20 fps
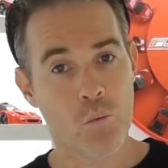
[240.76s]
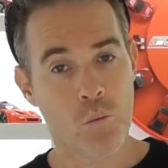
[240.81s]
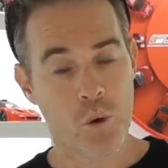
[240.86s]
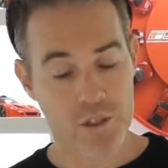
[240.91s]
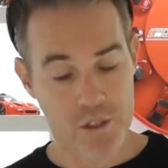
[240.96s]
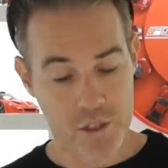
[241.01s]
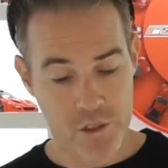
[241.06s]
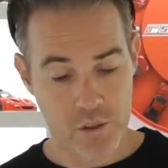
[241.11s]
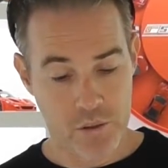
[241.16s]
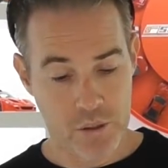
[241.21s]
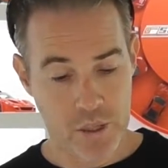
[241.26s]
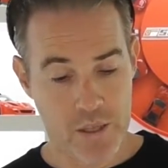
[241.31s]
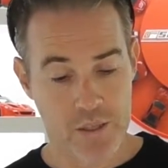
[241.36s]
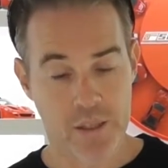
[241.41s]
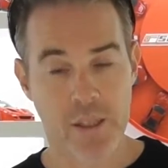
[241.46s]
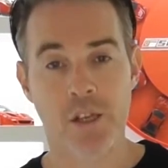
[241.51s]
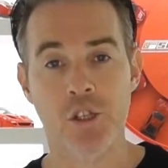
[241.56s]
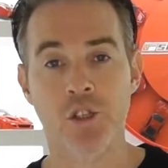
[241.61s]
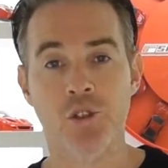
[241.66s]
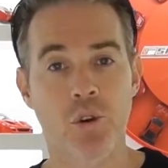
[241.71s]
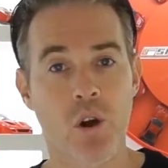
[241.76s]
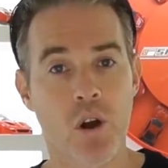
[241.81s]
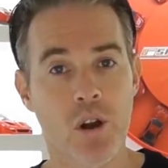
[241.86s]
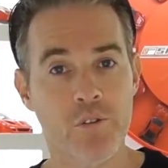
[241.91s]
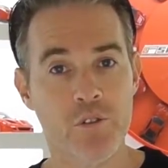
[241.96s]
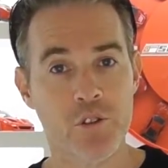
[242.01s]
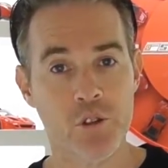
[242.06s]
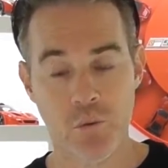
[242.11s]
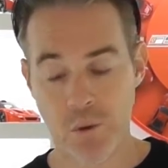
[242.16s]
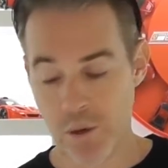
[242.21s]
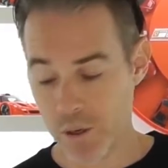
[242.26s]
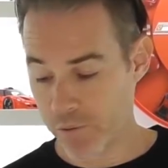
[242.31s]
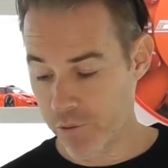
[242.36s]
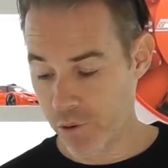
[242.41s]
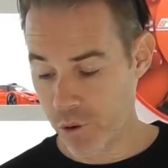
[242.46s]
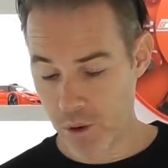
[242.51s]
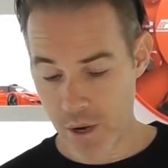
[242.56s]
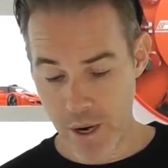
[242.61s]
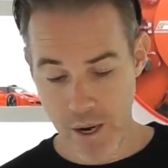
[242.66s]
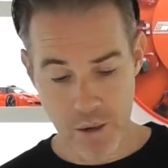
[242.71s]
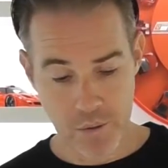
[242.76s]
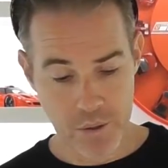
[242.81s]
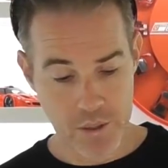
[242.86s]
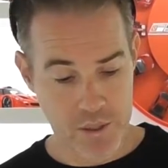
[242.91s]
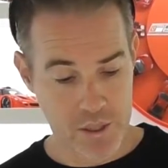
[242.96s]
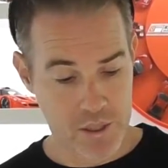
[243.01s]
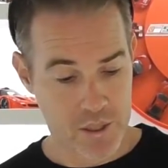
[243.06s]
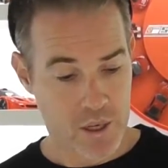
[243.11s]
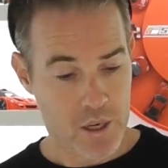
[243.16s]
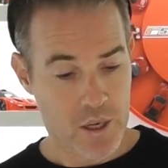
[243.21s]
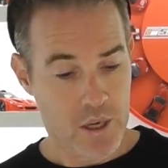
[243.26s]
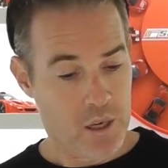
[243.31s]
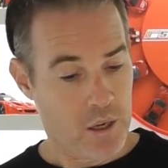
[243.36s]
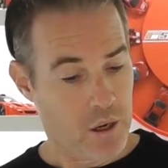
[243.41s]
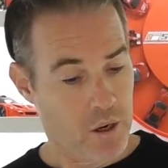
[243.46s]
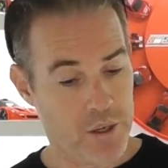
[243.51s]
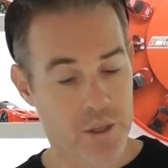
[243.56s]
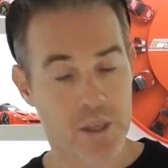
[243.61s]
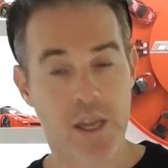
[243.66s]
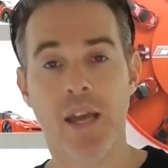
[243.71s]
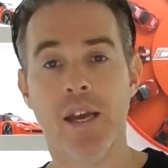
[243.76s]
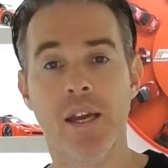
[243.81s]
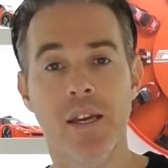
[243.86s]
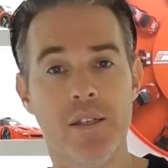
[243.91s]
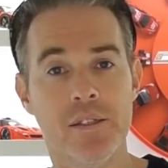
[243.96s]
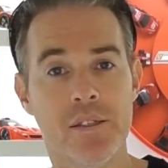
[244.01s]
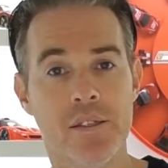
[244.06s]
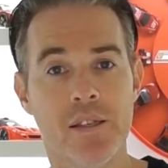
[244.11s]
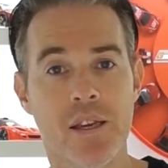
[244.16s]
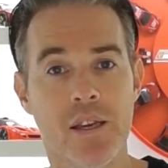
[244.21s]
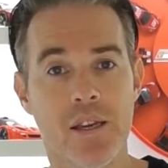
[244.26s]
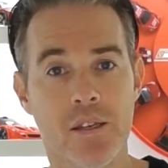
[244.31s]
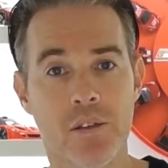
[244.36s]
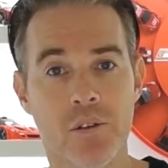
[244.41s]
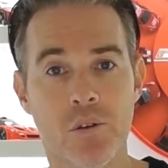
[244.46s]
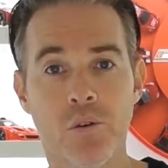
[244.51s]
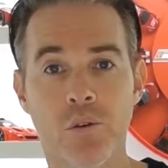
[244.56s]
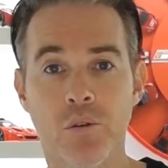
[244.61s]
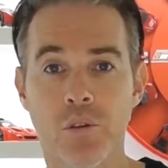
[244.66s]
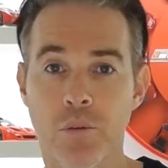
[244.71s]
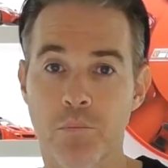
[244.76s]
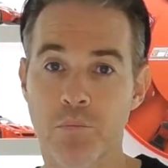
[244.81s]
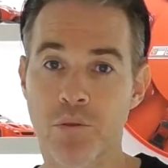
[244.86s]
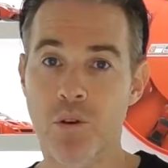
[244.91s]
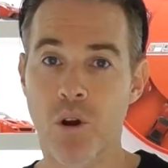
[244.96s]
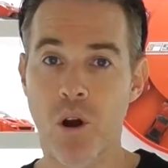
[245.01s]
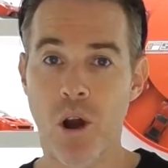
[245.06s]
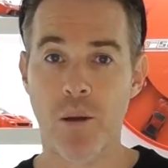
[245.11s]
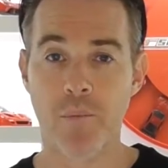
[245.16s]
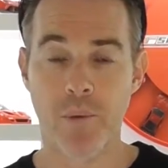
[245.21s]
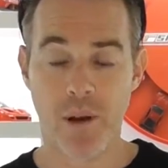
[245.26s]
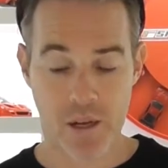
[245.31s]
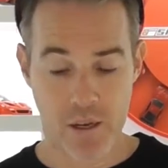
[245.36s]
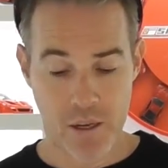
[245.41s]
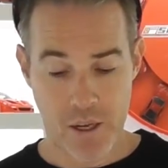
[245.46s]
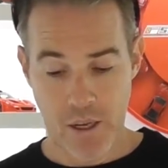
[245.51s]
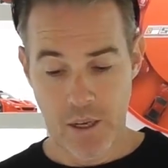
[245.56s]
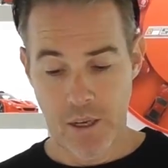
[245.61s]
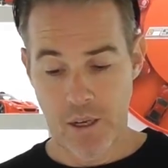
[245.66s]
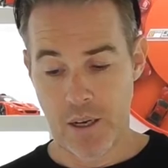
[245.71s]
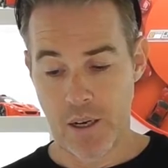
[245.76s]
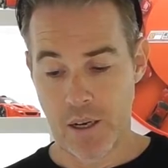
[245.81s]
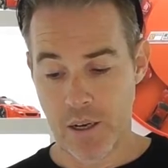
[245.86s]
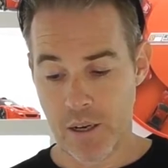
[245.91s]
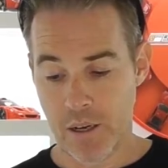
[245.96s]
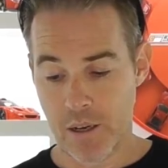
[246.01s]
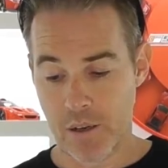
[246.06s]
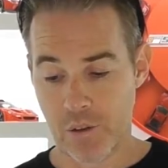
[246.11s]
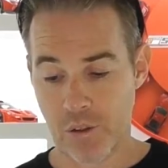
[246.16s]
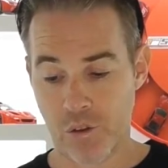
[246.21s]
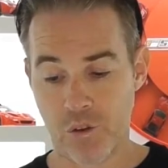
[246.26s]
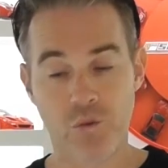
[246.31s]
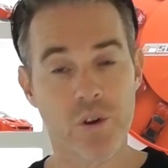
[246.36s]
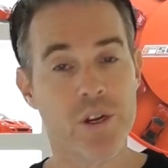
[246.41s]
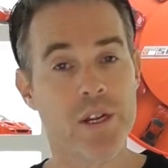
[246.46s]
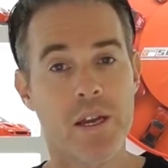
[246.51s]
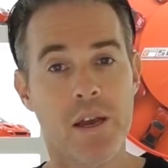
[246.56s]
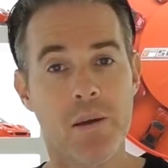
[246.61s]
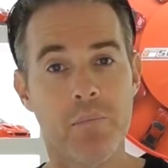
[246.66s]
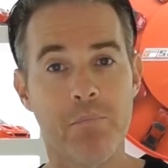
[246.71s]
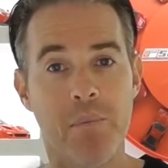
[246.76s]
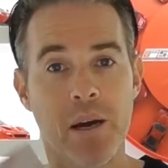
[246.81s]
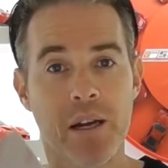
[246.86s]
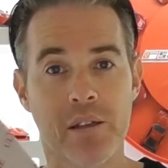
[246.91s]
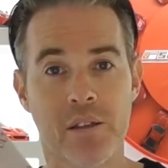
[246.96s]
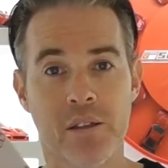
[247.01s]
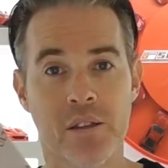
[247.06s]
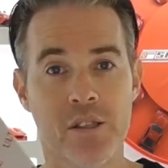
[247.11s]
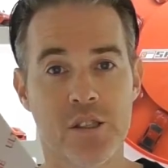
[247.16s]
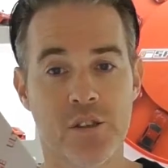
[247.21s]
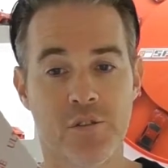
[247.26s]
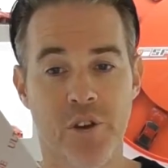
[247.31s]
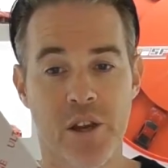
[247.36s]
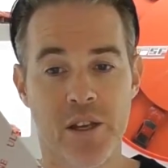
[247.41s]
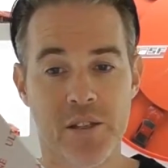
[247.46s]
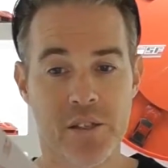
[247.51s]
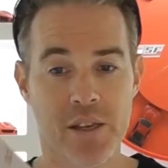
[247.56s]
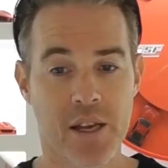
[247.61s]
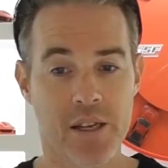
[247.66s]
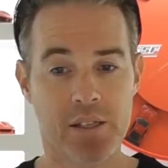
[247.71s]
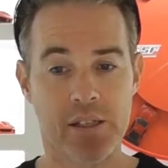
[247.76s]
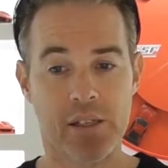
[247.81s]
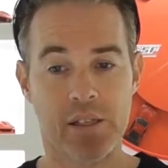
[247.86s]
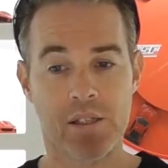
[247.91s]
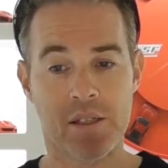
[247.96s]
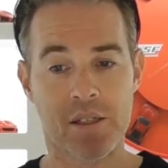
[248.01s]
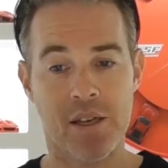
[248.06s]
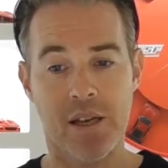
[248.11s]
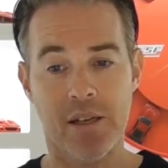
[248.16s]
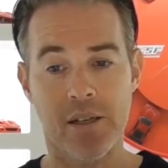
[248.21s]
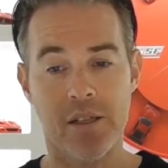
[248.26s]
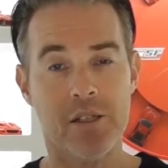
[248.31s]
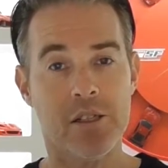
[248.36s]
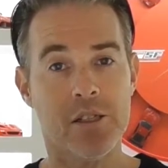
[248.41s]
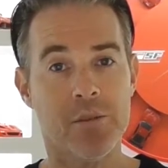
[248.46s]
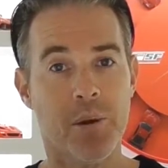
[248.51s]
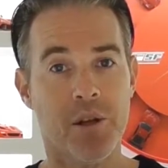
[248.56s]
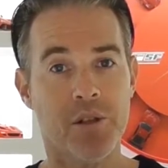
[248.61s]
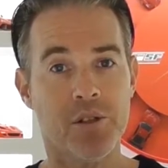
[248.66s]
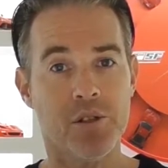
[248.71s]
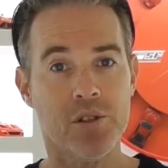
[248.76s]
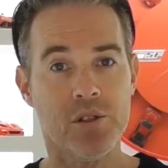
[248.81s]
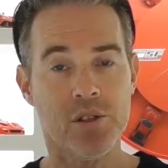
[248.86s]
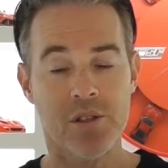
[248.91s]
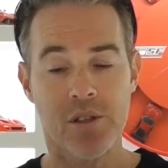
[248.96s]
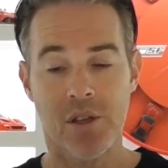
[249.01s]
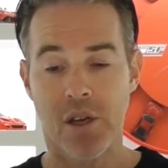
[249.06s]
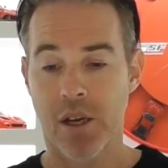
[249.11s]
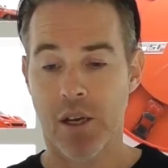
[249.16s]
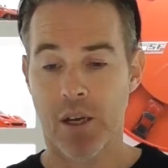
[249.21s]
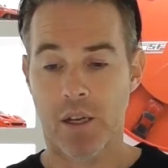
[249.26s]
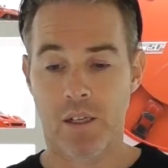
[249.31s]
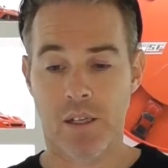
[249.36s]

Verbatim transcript: once you let that dry for 24 hours, I hand sand all the primer. 3M uh, make these fantastic sanding sponges.